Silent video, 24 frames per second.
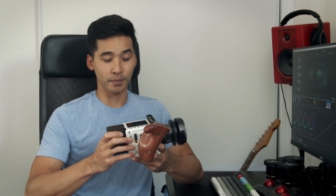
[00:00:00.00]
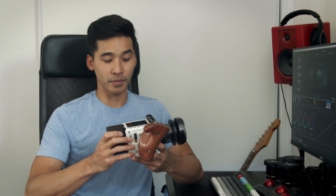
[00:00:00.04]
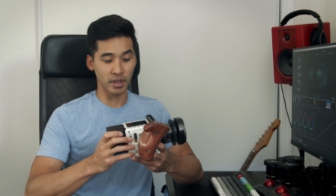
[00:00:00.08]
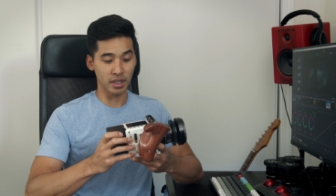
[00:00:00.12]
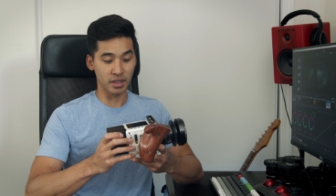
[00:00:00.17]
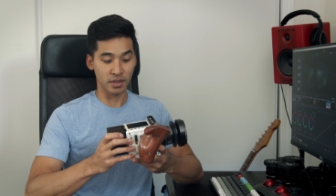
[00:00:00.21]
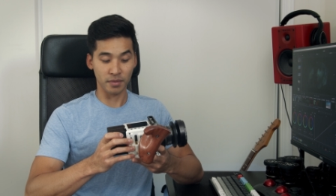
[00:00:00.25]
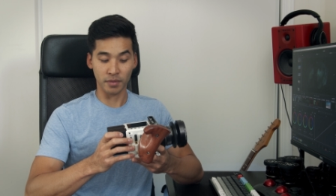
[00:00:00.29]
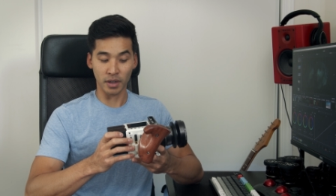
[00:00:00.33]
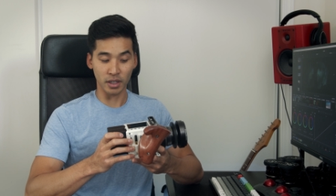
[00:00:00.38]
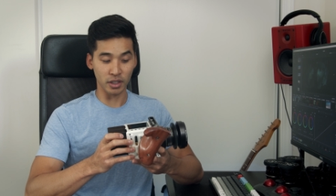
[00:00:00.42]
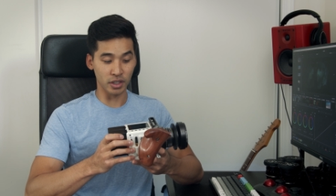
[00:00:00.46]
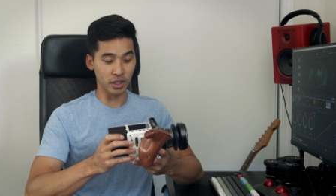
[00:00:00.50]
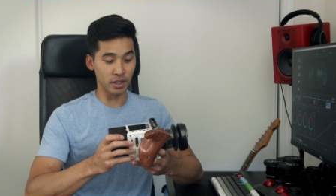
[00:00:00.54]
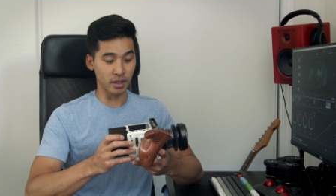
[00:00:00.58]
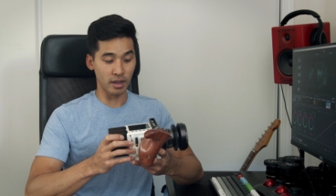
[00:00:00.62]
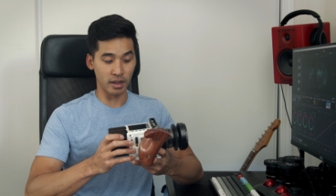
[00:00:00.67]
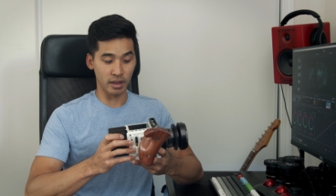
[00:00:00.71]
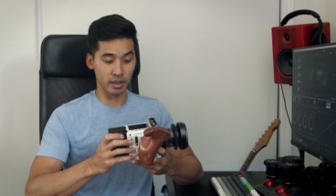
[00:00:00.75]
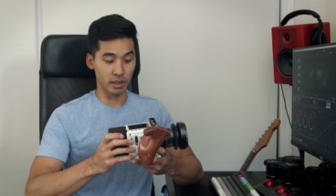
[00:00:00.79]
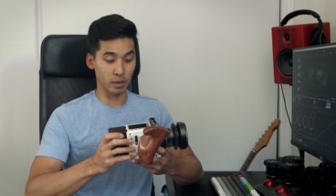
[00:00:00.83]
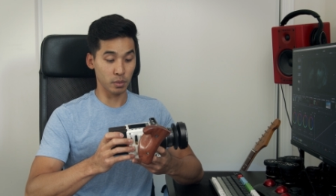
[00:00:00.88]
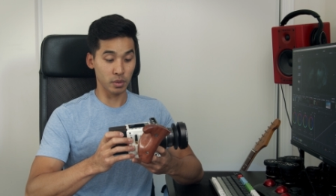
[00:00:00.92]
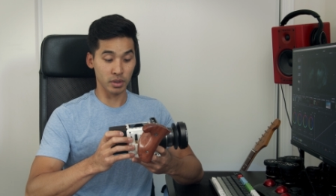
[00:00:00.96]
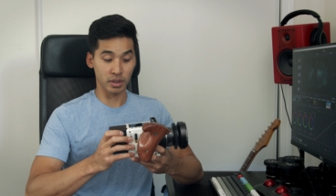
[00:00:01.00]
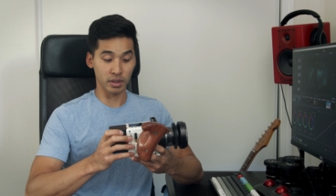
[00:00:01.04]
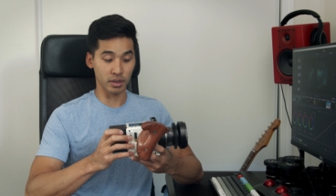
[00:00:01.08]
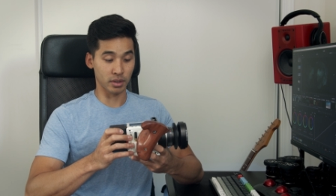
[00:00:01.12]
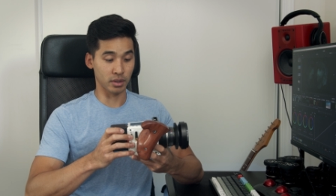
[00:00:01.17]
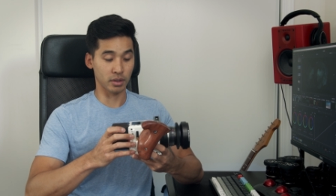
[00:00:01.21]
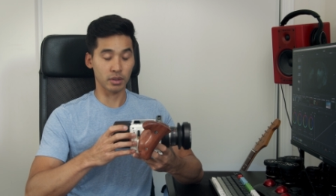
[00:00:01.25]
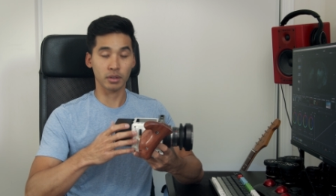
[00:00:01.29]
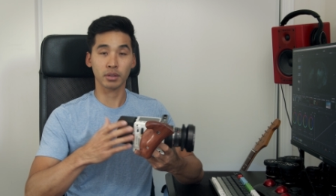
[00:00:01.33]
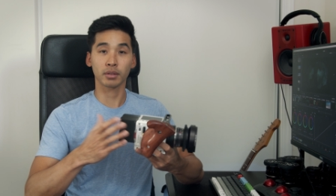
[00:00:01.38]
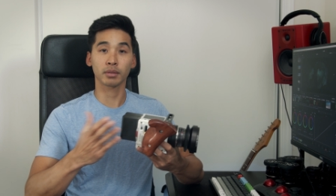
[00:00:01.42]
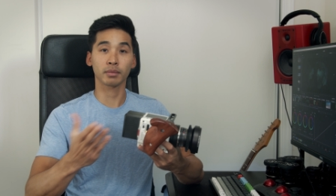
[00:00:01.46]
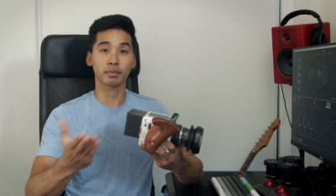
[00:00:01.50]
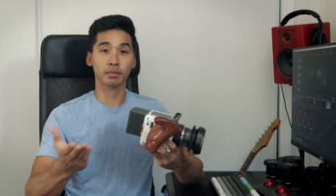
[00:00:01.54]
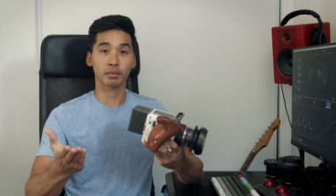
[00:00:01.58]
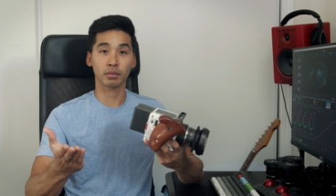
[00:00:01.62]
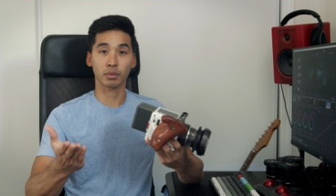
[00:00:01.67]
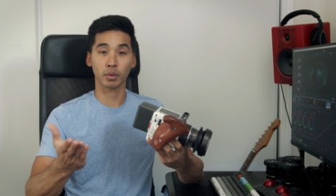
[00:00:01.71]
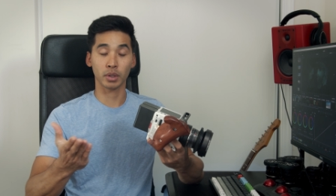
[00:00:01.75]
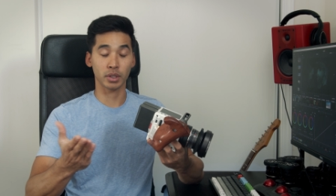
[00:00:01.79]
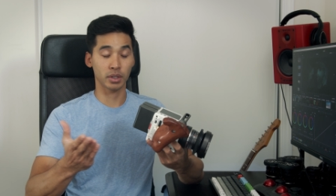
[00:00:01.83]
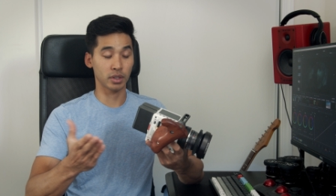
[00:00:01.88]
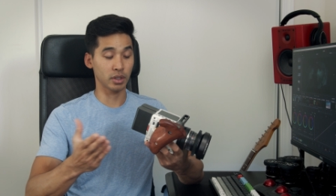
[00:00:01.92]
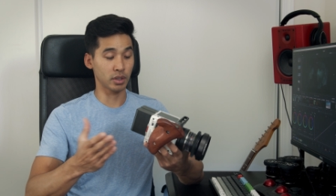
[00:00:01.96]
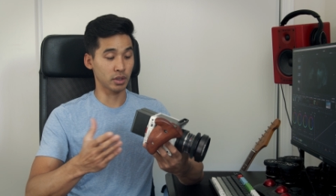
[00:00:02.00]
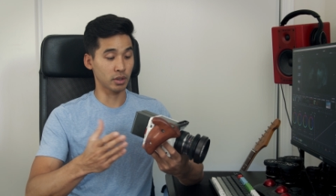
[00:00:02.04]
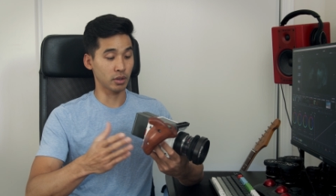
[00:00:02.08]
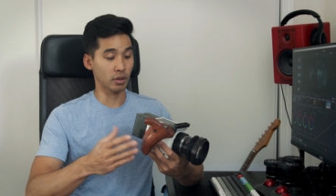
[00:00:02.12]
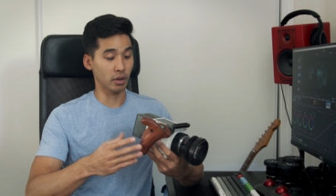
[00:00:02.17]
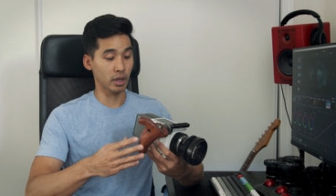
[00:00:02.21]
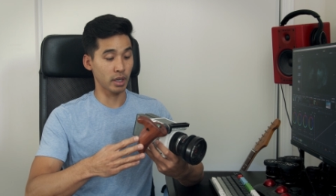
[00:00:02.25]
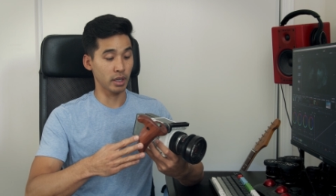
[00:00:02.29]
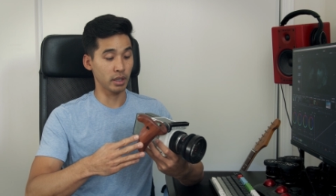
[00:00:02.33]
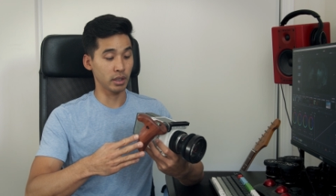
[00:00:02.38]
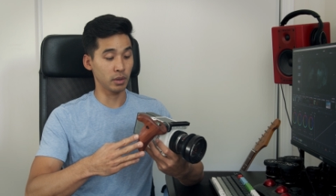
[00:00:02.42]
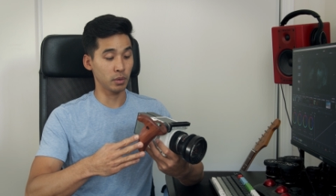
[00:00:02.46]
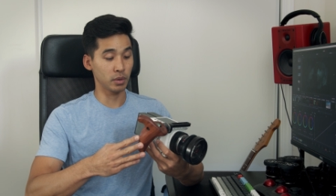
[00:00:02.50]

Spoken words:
Its functionality was just great.